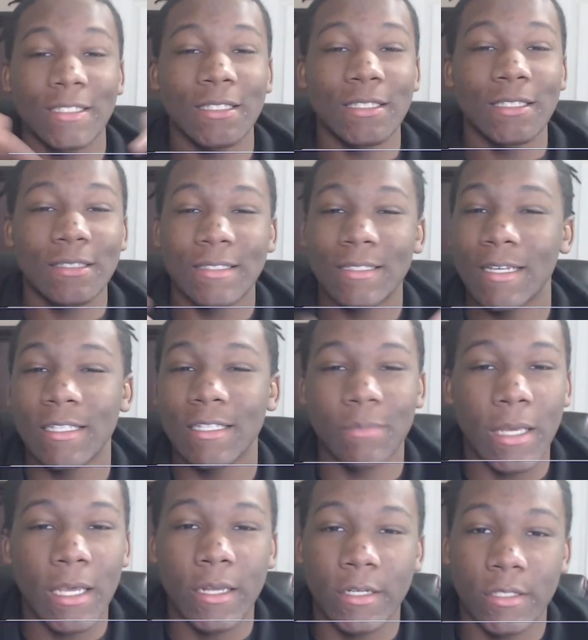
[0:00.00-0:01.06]
is today's
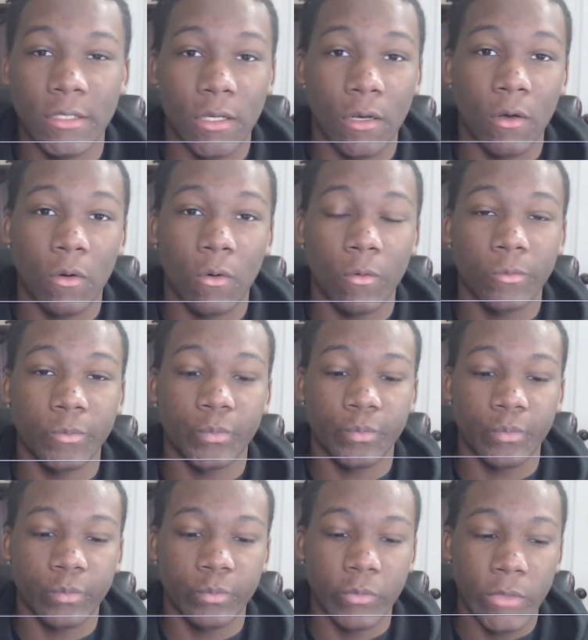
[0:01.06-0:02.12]
banger, so
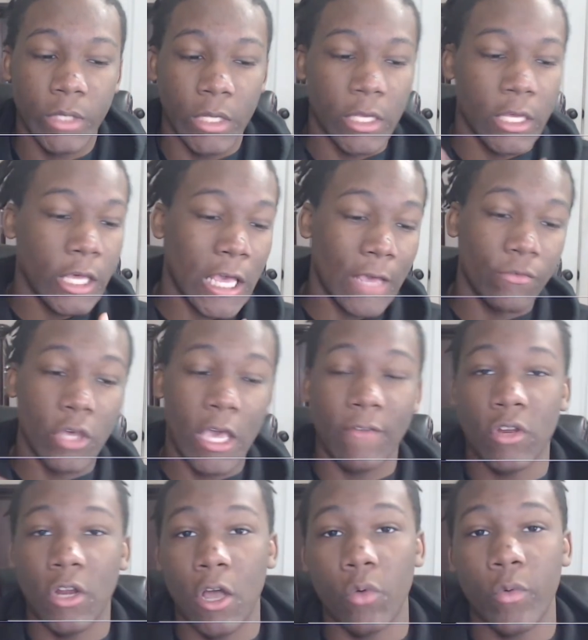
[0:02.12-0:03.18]
if you
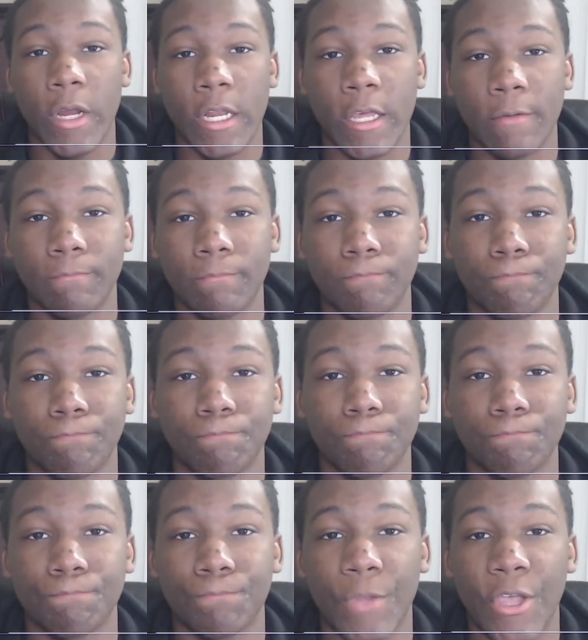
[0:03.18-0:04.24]
haven't already,
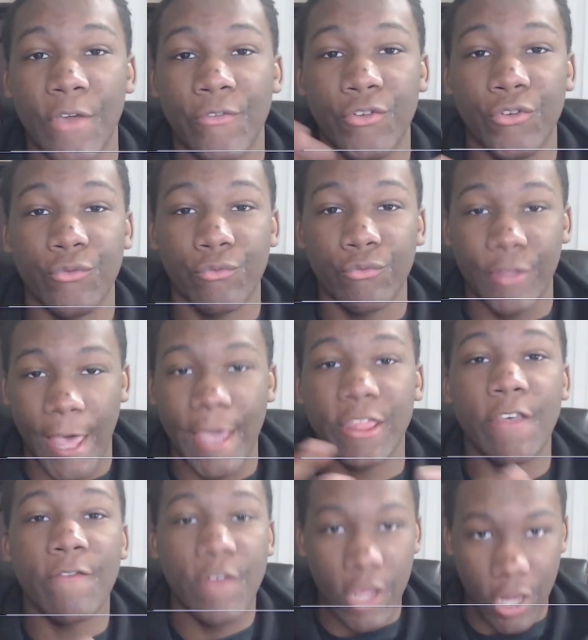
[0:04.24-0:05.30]
if you like
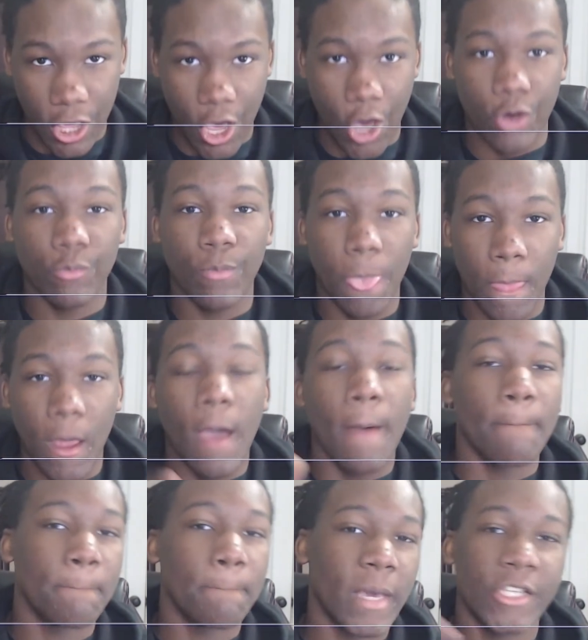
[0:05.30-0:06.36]
the video,
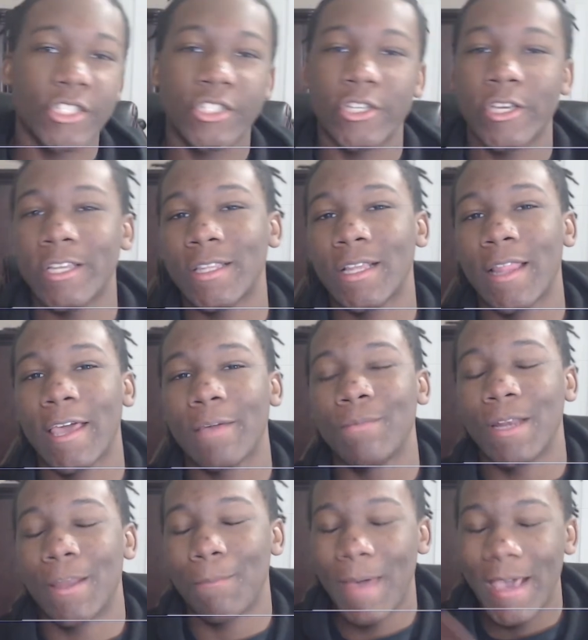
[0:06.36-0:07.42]
make sure you hit the like
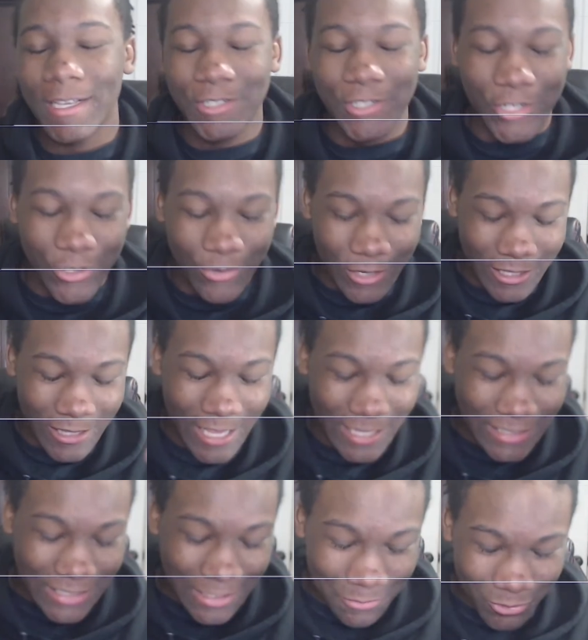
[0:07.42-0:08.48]
button. Make sure you hit that
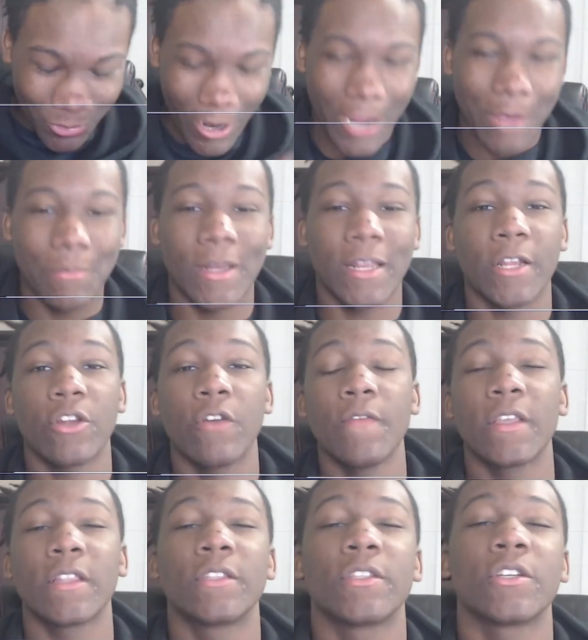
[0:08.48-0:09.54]
subscribe button. Don't
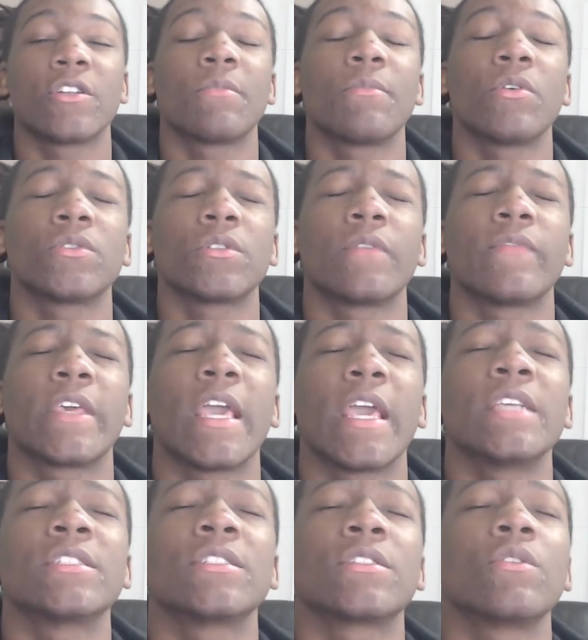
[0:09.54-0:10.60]
forget to turn on post
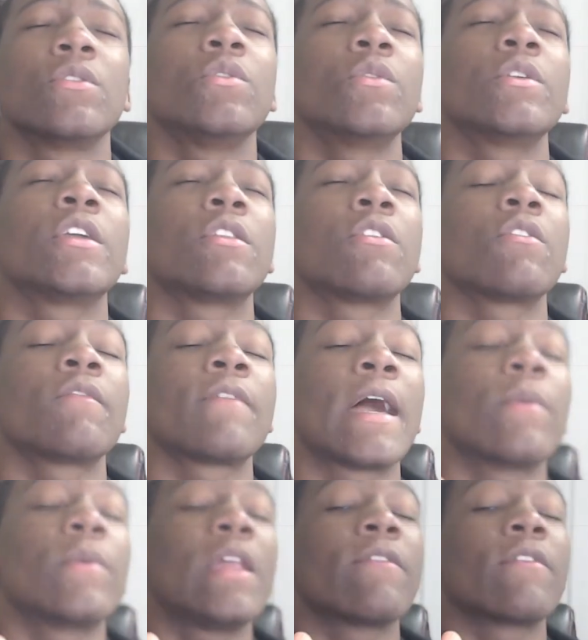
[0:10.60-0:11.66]
notifications so you'll get
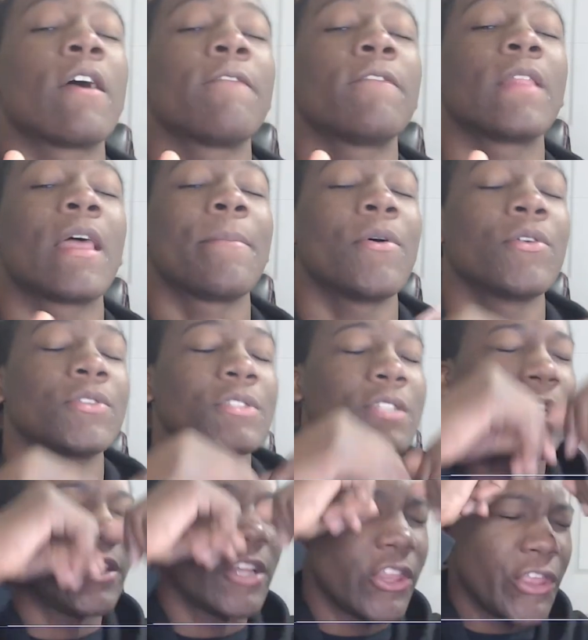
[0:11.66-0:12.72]
notified whenever I feel like posting
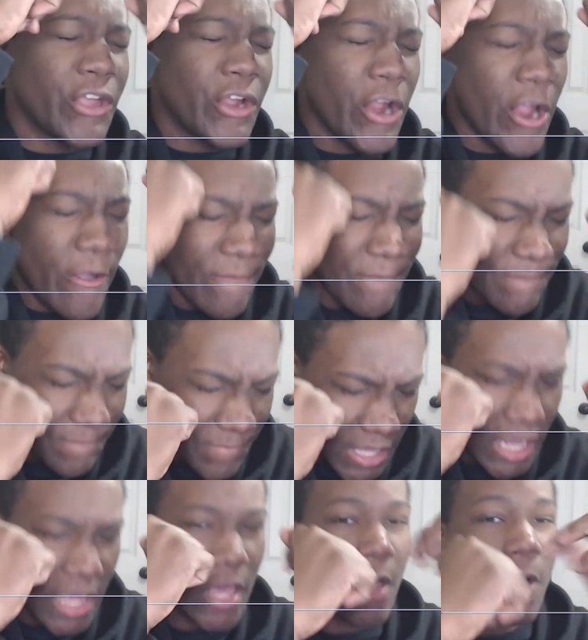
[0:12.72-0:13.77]
another
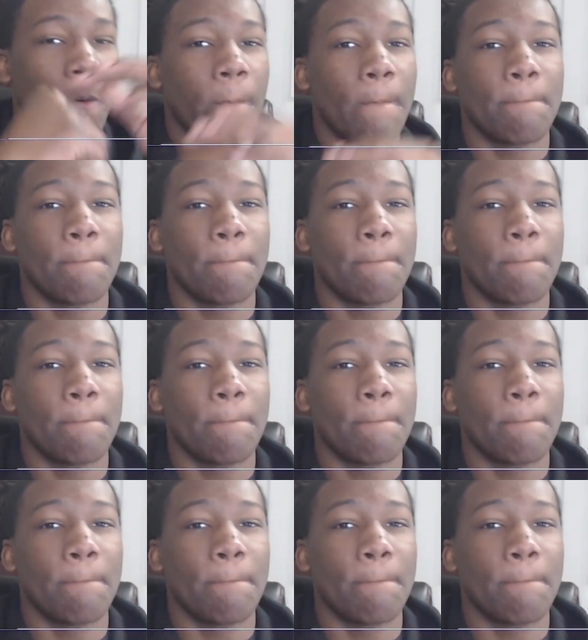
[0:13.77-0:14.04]
video.